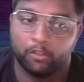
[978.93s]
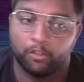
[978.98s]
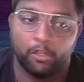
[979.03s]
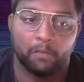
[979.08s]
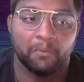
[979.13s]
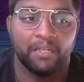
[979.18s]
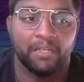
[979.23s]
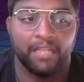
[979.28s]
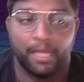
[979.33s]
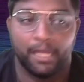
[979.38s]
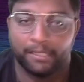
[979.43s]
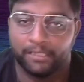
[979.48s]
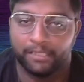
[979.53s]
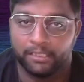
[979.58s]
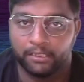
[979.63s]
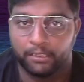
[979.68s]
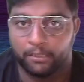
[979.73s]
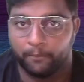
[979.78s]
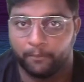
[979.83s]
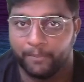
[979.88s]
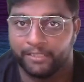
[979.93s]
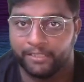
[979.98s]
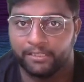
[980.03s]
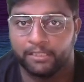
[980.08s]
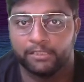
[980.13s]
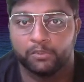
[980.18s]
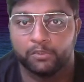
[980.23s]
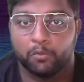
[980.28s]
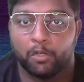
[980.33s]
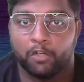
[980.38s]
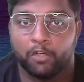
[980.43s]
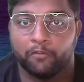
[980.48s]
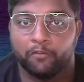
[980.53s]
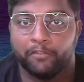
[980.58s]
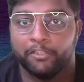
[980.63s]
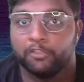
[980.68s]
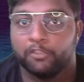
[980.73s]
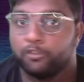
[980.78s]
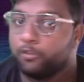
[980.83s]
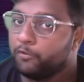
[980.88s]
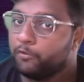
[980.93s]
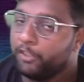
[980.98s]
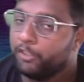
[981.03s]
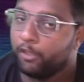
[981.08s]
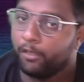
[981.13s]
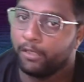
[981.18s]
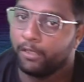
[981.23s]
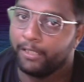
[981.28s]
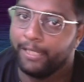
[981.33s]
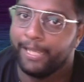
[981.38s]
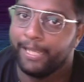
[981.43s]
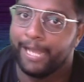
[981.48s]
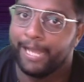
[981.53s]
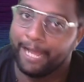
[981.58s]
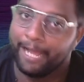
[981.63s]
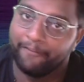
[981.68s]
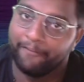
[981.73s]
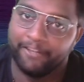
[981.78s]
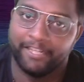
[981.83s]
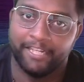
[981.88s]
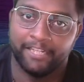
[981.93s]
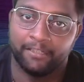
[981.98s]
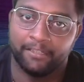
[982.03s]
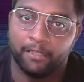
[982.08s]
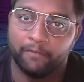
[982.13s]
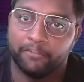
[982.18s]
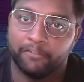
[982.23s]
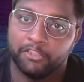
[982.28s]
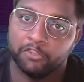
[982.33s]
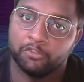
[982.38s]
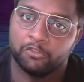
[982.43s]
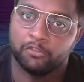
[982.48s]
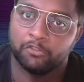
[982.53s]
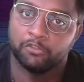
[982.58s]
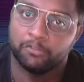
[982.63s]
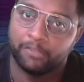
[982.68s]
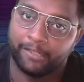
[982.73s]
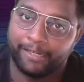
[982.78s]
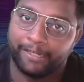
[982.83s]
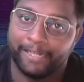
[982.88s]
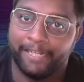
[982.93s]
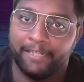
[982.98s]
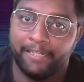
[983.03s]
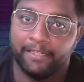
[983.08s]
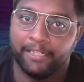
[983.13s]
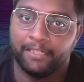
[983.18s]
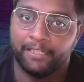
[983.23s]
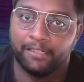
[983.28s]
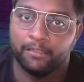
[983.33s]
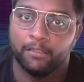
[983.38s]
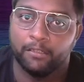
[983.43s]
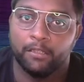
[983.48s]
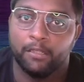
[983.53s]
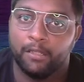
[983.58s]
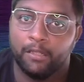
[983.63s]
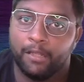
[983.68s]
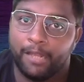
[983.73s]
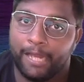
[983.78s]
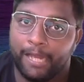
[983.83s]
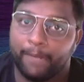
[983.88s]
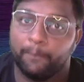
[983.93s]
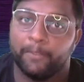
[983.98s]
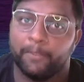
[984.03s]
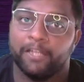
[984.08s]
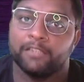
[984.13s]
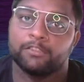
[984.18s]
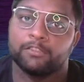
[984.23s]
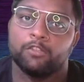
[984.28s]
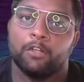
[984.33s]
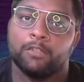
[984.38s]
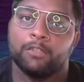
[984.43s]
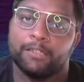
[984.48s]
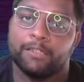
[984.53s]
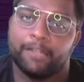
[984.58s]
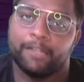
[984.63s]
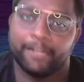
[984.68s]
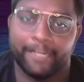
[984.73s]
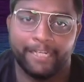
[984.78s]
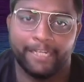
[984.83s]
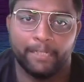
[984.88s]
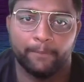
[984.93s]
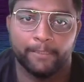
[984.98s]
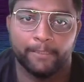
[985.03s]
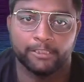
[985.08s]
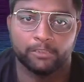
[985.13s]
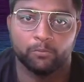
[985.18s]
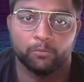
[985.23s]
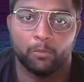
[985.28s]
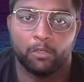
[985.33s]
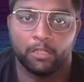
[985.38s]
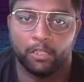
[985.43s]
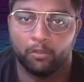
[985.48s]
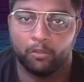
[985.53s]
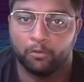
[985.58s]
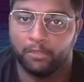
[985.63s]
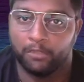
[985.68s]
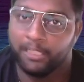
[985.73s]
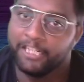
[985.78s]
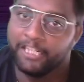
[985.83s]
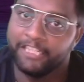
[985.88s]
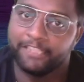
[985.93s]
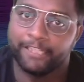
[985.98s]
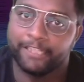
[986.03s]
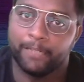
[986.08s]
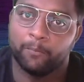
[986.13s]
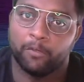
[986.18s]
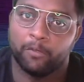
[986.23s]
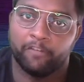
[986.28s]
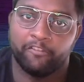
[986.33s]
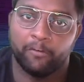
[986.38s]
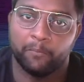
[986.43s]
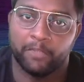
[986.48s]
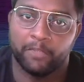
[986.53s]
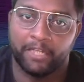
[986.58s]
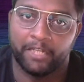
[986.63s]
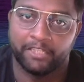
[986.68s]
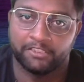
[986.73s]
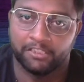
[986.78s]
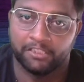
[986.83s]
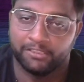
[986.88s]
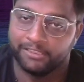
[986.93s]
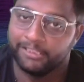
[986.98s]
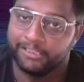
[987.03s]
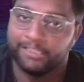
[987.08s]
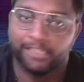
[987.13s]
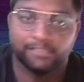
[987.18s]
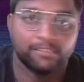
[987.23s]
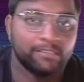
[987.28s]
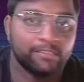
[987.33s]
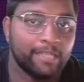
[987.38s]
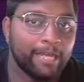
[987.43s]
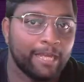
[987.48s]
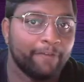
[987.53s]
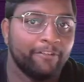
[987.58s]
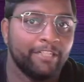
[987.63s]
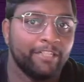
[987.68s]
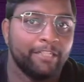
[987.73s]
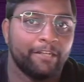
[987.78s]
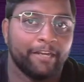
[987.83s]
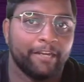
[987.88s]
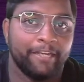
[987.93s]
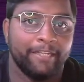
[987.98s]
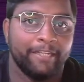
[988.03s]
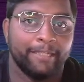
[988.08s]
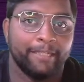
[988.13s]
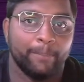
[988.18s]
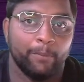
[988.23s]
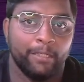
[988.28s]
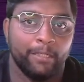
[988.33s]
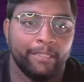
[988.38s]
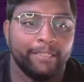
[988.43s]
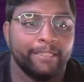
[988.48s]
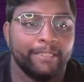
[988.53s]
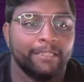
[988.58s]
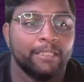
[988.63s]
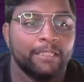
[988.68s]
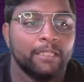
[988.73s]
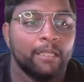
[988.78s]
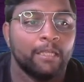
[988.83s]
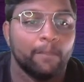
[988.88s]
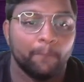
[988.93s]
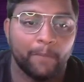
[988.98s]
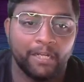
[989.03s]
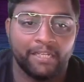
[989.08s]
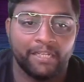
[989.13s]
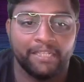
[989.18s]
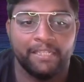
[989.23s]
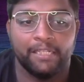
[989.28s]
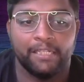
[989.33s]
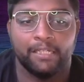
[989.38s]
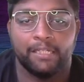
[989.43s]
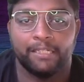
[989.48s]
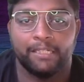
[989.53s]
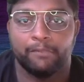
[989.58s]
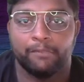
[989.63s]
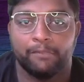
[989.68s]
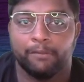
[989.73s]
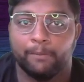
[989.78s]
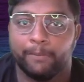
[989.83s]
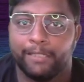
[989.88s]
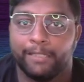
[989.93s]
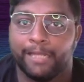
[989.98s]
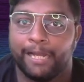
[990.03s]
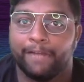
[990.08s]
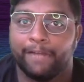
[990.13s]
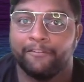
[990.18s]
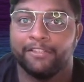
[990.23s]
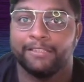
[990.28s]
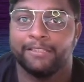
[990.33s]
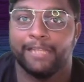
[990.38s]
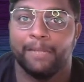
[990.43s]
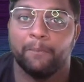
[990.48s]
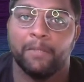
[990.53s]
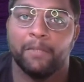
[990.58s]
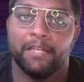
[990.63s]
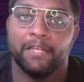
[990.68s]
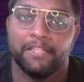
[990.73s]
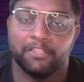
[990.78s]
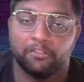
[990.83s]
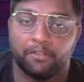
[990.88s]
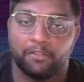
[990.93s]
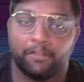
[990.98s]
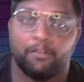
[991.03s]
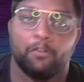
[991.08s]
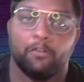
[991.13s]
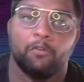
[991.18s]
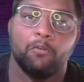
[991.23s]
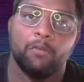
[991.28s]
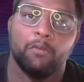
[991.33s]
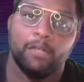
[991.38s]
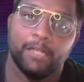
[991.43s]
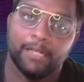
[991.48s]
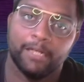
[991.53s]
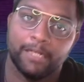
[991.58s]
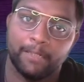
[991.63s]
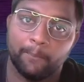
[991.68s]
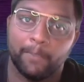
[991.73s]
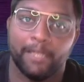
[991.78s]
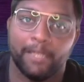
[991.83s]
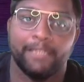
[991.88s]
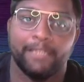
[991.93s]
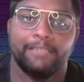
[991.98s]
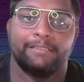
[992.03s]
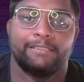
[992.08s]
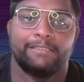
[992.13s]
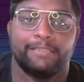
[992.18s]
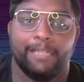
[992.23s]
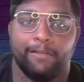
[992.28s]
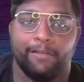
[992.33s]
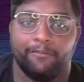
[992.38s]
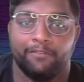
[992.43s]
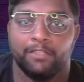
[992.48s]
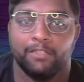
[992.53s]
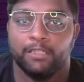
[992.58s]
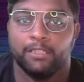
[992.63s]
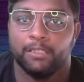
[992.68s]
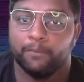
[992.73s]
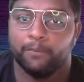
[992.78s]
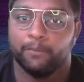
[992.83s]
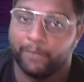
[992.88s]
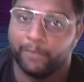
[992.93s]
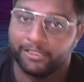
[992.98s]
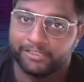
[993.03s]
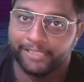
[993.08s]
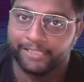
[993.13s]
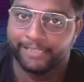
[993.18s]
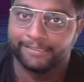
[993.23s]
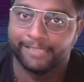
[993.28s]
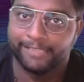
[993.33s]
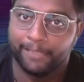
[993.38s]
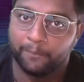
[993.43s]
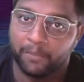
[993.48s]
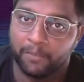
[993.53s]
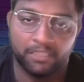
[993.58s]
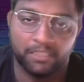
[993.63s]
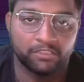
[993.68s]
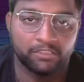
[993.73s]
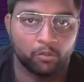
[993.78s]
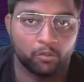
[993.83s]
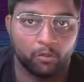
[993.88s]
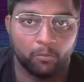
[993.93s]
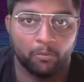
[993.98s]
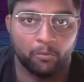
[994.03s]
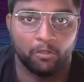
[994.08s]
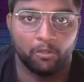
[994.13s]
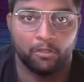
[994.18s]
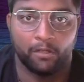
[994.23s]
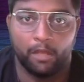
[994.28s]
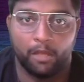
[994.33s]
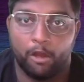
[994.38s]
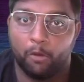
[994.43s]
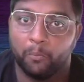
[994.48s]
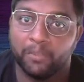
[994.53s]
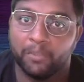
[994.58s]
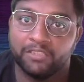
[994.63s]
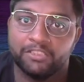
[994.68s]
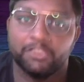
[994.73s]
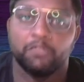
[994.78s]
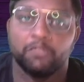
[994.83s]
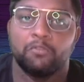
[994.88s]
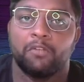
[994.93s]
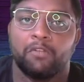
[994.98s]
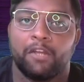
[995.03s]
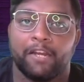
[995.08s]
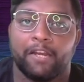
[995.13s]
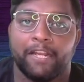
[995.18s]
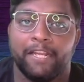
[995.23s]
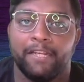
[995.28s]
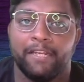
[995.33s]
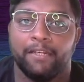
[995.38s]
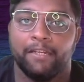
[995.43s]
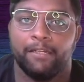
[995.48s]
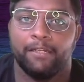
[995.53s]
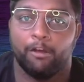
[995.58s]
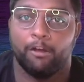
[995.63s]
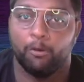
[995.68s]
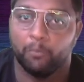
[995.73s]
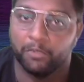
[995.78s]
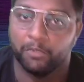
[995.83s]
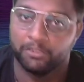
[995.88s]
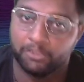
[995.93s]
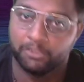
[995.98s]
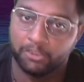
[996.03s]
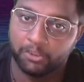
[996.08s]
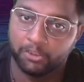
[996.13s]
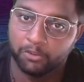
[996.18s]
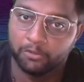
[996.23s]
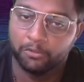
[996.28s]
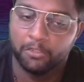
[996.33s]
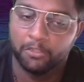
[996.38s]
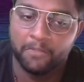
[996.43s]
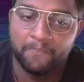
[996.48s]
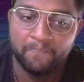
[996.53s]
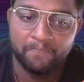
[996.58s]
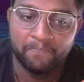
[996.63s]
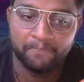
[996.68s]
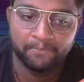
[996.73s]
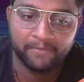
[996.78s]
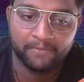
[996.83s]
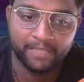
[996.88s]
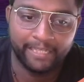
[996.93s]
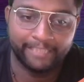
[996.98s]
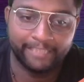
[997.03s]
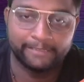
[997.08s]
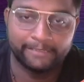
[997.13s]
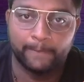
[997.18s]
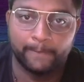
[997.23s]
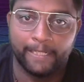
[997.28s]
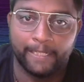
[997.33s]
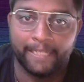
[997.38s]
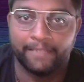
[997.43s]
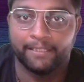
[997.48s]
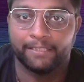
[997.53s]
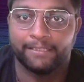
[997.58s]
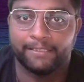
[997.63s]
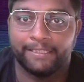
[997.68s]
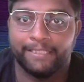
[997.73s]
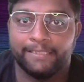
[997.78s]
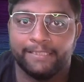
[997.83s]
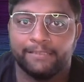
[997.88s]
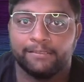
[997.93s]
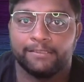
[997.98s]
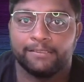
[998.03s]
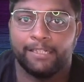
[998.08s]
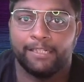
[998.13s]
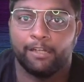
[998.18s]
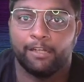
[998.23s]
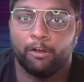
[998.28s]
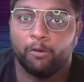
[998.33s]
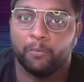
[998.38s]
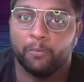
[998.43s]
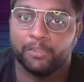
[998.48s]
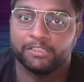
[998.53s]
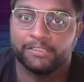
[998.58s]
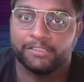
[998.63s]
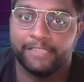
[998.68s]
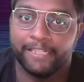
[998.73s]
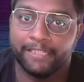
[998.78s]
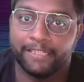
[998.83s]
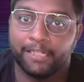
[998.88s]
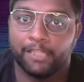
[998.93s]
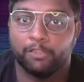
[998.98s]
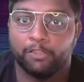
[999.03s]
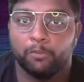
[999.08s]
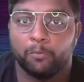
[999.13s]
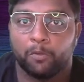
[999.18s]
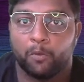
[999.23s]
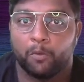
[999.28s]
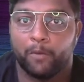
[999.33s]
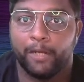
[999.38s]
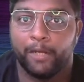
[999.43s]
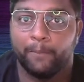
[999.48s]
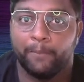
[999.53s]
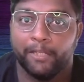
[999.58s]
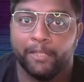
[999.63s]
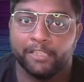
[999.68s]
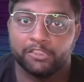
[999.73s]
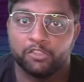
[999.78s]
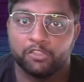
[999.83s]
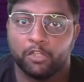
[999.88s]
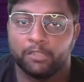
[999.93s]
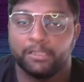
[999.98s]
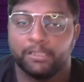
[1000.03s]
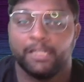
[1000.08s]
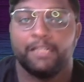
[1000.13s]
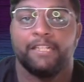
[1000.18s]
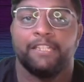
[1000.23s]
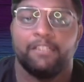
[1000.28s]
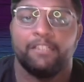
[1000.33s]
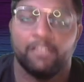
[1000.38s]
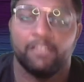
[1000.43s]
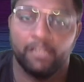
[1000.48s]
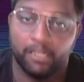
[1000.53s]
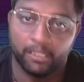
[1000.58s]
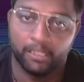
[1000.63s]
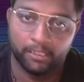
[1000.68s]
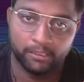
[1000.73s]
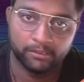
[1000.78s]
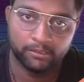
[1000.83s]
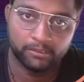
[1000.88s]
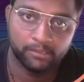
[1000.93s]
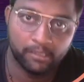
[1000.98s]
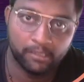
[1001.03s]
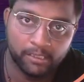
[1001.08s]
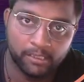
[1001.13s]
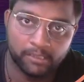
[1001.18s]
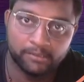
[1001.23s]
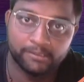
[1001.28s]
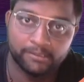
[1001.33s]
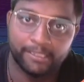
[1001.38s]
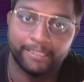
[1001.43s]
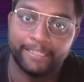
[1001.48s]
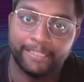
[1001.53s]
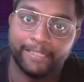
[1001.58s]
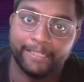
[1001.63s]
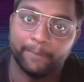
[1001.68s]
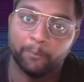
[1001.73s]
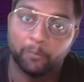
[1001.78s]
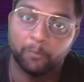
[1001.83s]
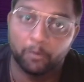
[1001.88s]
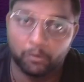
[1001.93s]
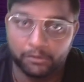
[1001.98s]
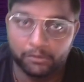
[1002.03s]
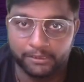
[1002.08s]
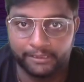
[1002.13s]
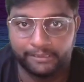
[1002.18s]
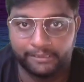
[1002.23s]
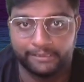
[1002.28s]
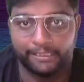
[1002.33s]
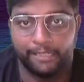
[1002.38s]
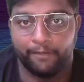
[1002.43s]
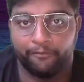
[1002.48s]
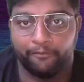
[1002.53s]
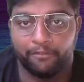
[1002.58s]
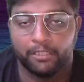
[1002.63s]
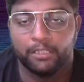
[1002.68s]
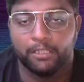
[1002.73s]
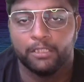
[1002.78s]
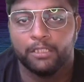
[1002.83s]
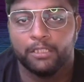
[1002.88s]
Normally other methods, what we used to, we already have a data, we used to train it, and based on the trained best model only it can perform predictions. It doesn't have any training ability, but here it will be having the ability to learn by itself. Best example is robot. How much you train it, how much you explain the things, and how much data you provide, based on that it learns and it improves itself.